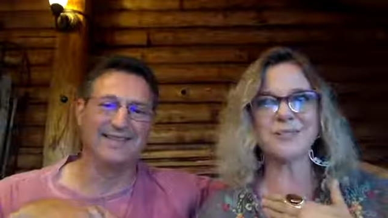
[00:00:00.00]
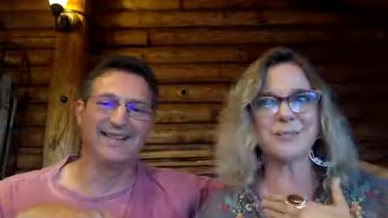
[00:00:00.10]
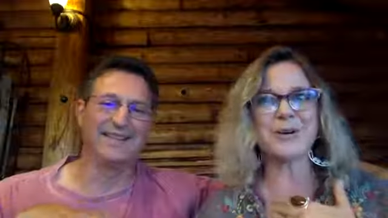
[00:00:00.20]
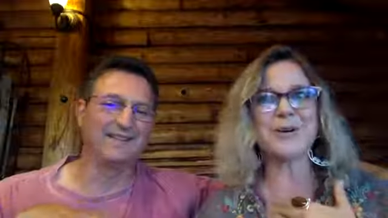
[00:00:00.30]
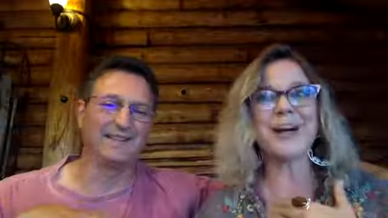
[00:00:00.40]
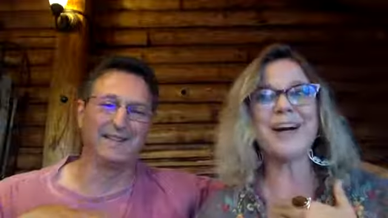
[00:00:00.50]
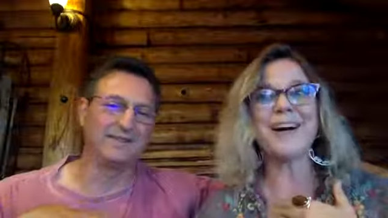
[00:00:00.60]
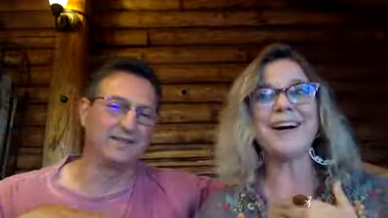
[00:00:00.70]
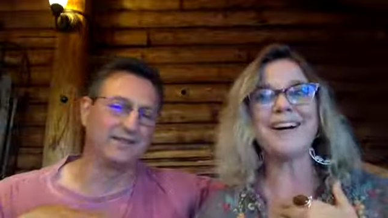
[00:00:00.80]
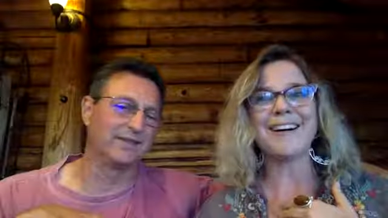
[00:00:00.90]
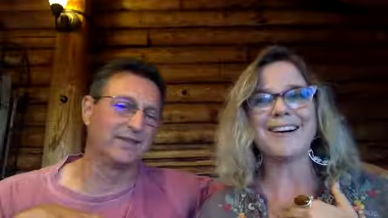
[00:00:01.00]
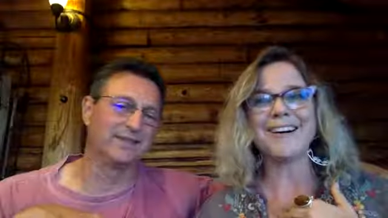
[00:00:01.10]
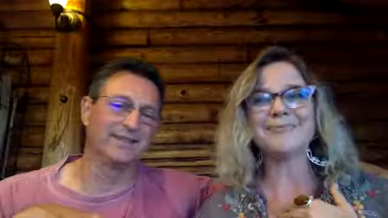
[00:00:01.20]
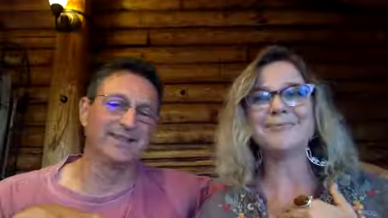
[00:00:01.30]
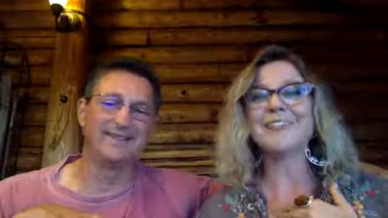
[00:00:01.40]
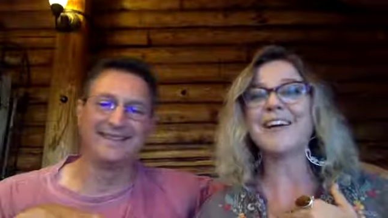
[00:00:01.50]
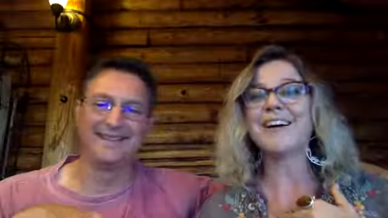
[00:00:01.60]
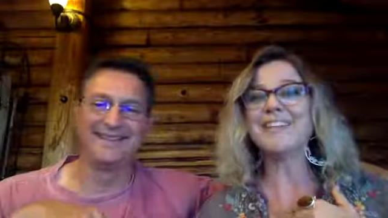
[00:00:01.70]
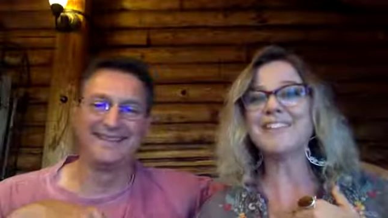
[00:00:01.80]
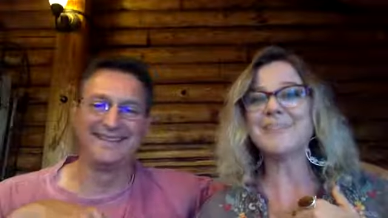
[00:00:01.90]
Speaker 1: No, po I don't think you should say uh, that.
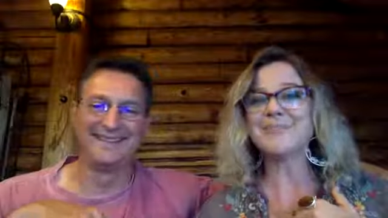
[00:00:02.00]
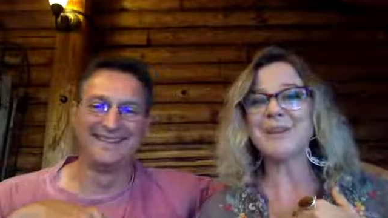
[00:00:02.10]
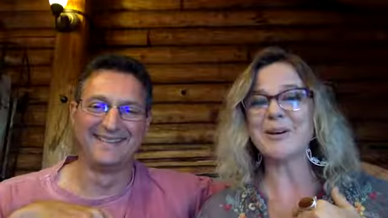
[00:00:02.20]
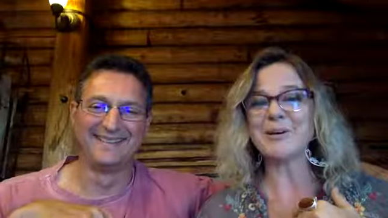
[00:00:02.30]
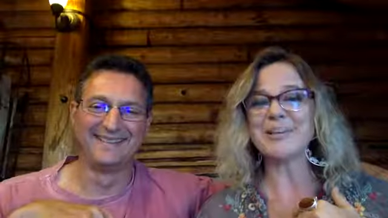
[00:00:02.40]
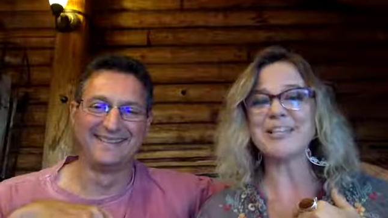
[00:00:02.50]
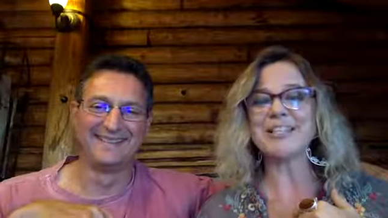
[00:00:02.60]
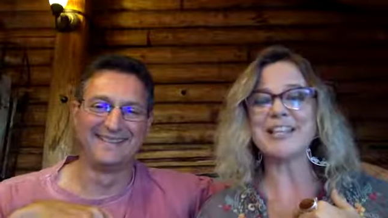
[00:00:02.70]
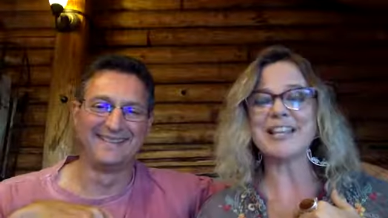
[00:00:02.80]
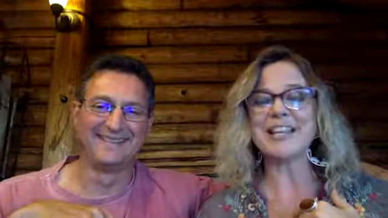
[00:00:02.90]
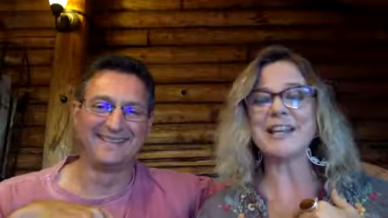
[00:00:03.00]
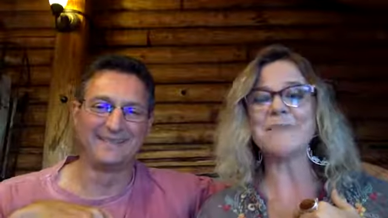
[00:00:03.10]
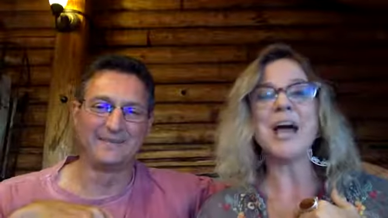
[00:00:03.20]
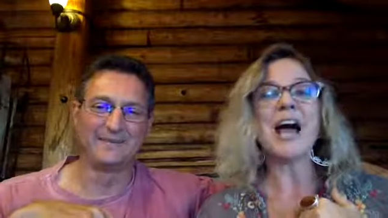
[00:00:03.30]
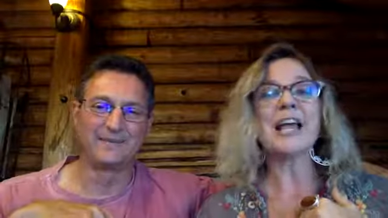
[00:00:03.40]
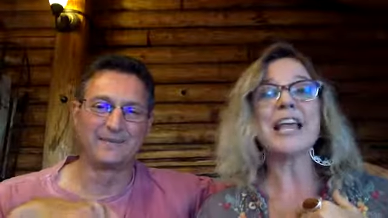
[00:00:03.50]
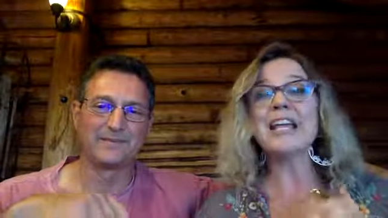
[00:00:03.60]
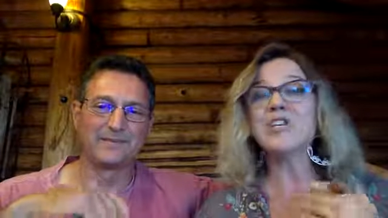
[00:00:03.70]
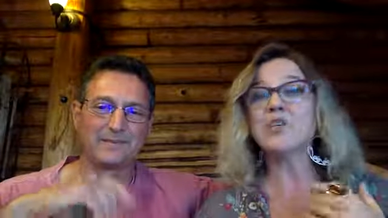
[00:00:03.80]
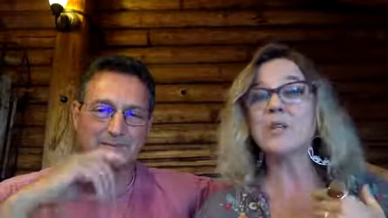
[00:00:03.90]
I should post it. Um, I
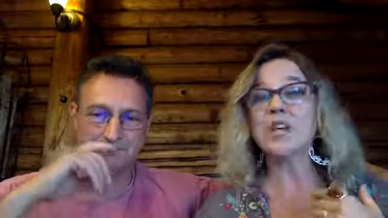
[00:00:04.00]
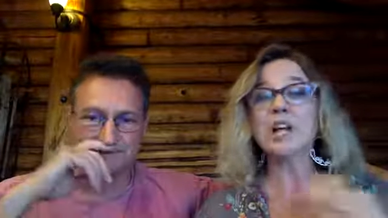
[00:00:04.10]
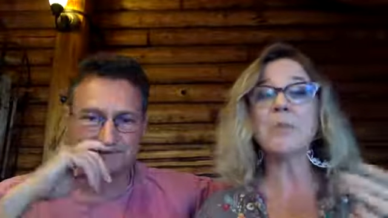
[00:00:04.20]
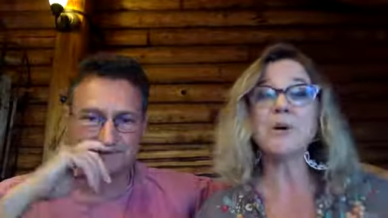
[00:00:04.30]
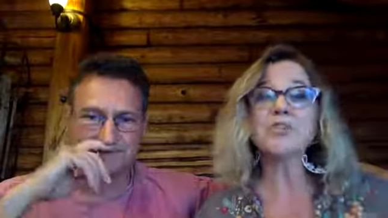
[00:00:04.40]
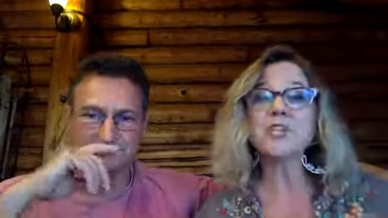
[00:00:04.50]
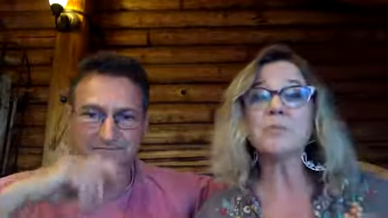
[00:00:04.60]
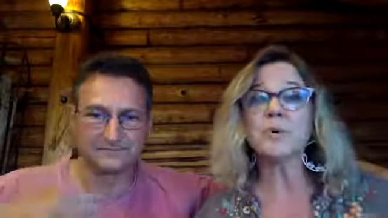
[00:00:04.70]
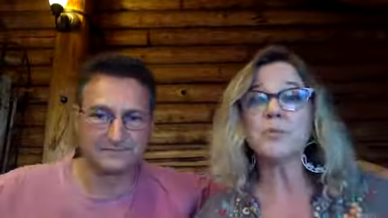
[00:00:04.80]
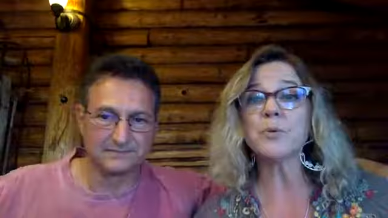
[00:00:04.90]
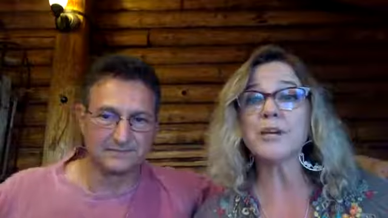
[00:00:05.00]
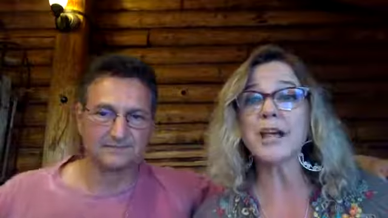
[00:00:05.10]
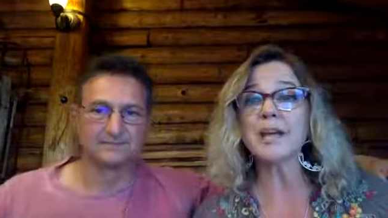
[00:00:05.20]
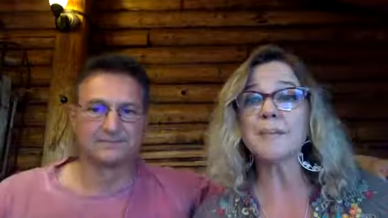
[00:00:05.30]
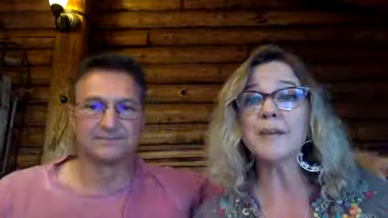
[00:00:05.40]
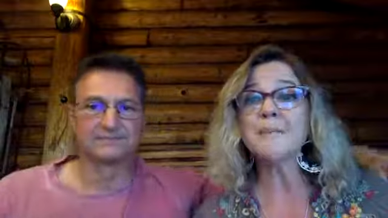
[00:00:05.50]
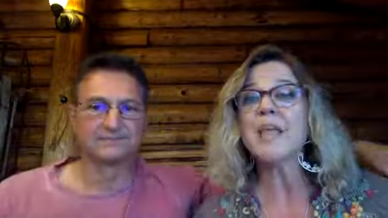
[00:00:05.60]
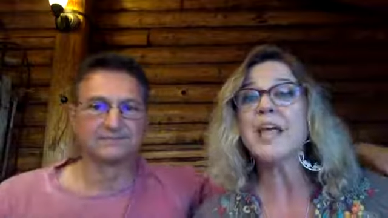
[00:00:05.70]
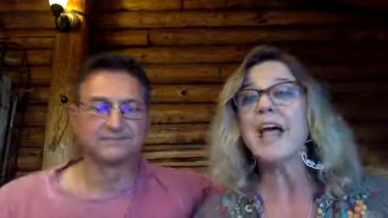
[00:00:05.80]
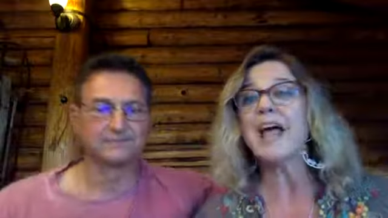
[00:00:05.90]
can't do it yet. I'll post it in Pulpwood Academy.
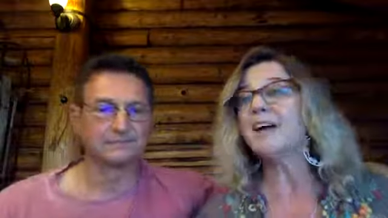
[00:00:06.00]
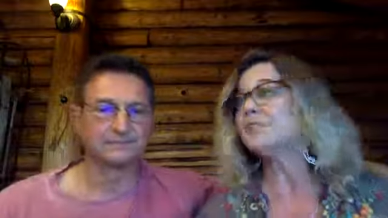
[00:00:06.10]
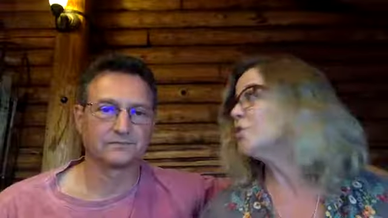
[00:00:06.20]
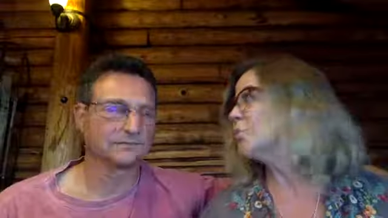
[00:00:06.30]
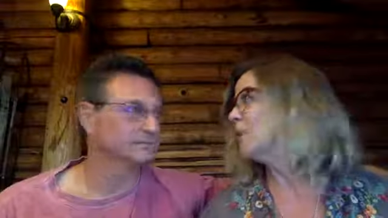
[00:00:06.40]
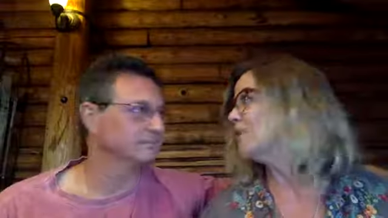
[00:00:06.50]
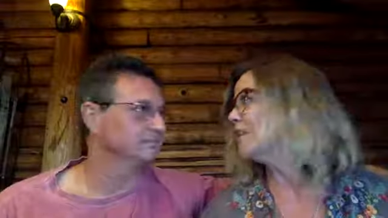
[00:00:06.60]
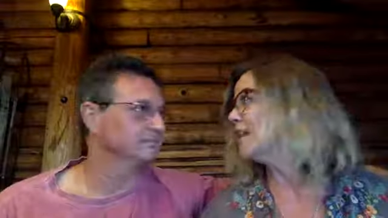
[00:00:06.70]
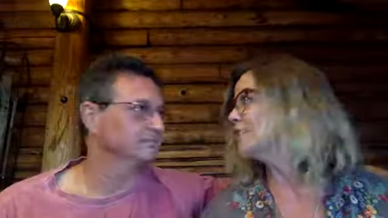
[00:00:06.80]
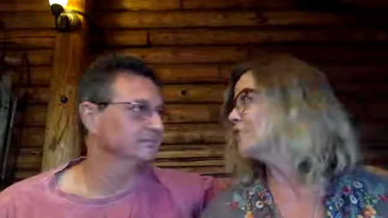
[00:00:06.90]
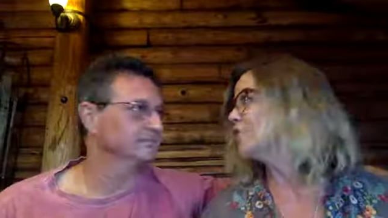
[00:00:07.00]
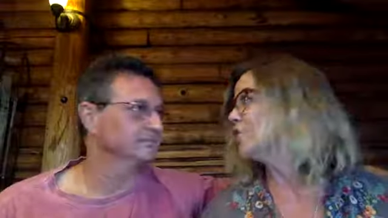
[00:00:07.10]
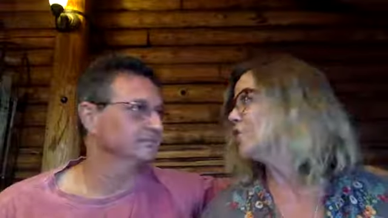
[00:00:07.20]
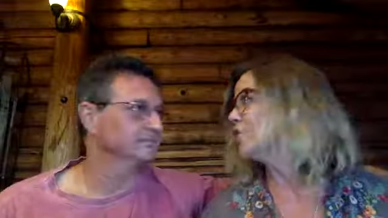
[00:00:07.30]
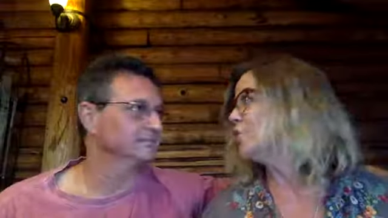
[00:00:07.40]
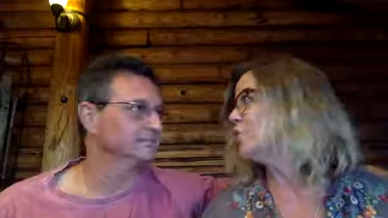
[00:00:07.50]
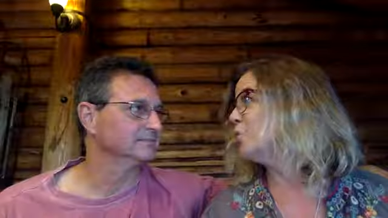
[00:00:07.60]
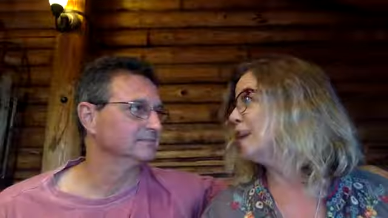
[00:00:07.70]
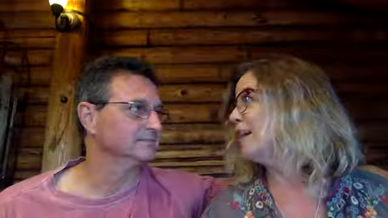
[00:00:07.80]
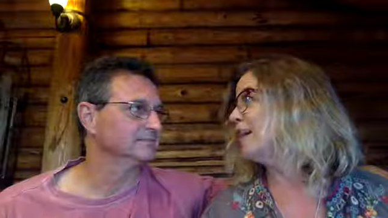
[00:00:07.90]
I'll do the one that has the, the
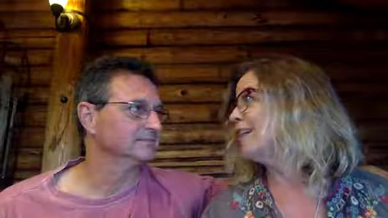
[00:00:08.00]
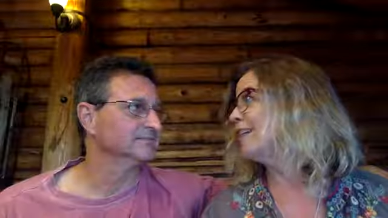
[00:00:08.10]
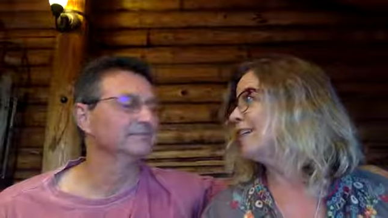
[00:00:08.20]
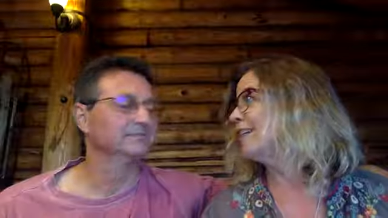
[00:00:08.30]
new ad.